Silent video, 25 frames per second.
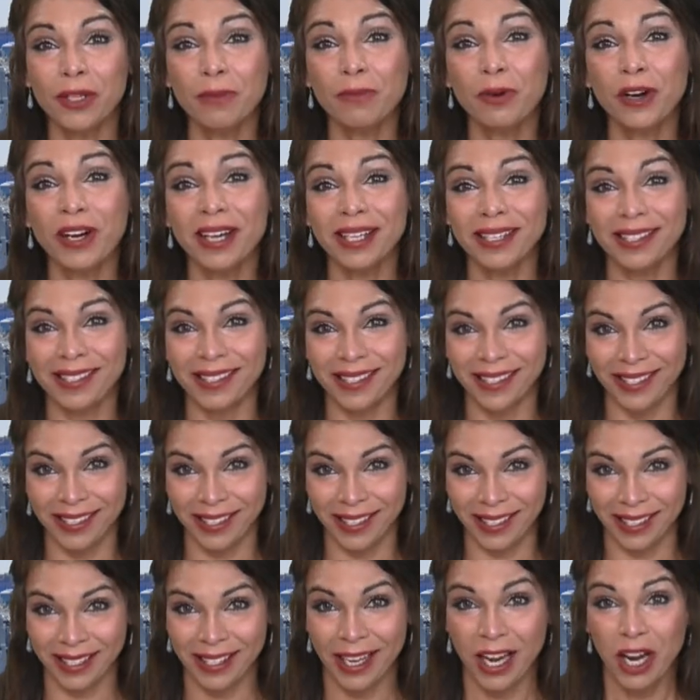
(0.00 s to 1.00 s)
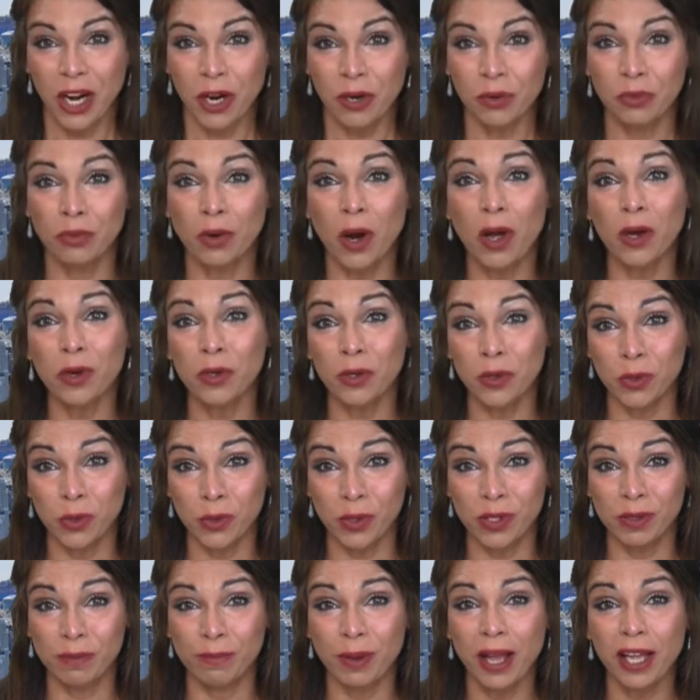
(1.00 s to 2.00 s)
prices
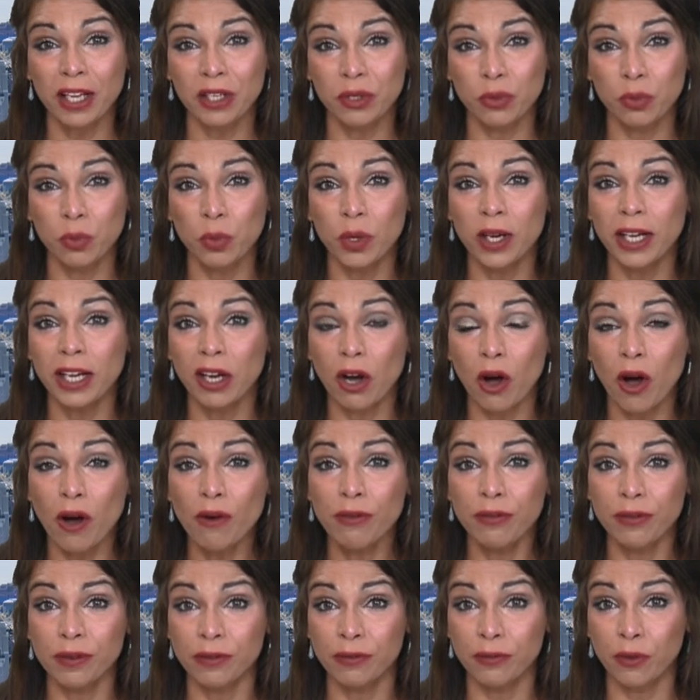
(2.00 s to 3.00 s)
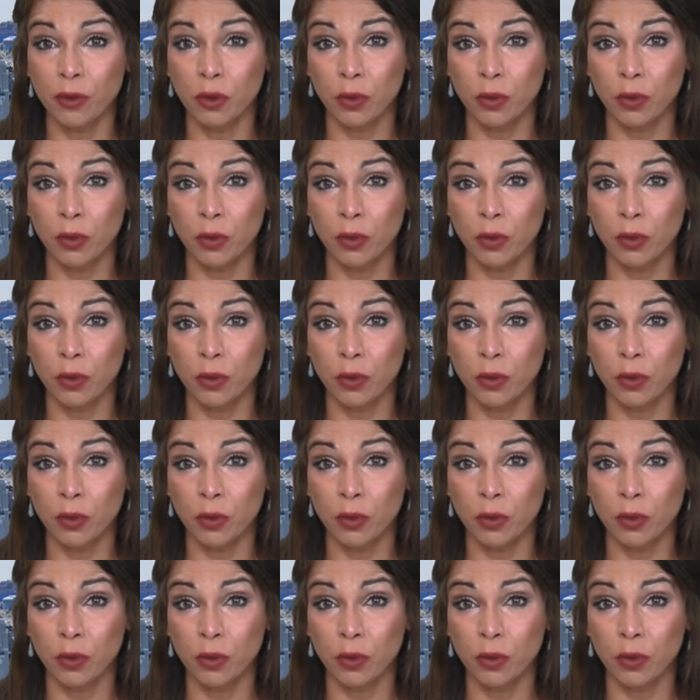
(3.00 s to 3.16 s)
rose but were off a four